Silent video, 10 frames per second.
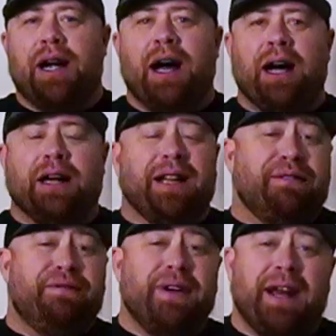
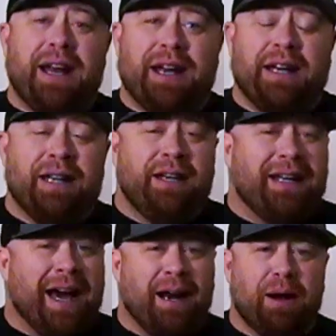Glenfiddich,
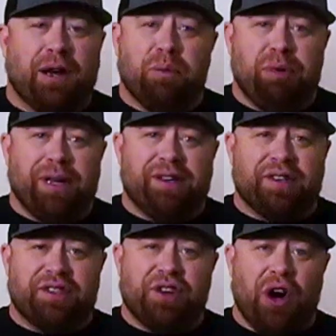kind of a good place to
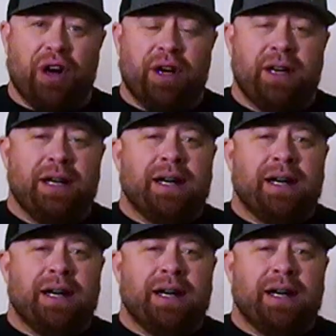start.